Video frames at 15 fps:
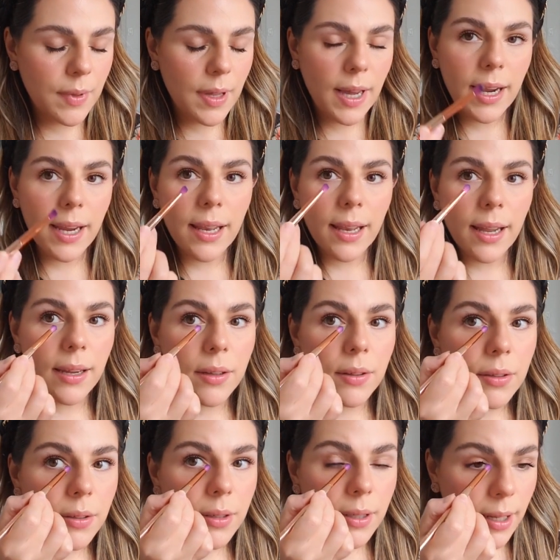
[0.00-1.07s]

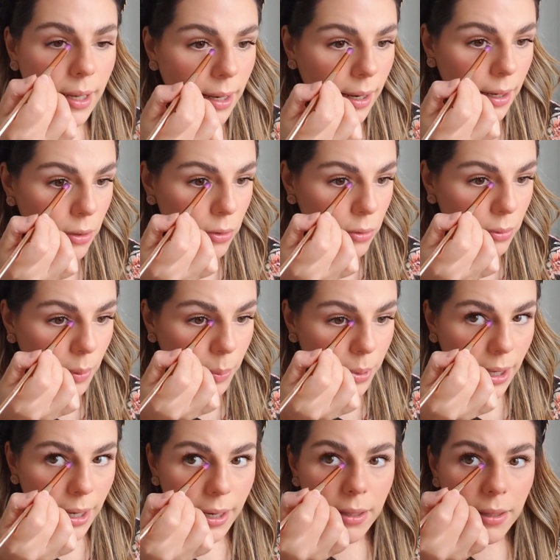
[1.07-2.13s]
highlighter and I like to
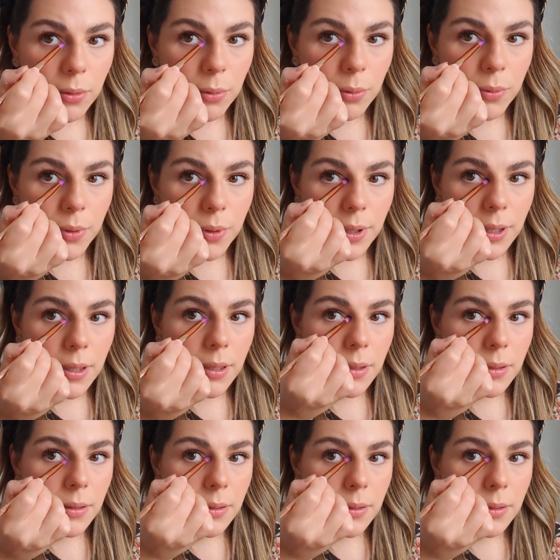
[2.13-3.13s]
apply it over here.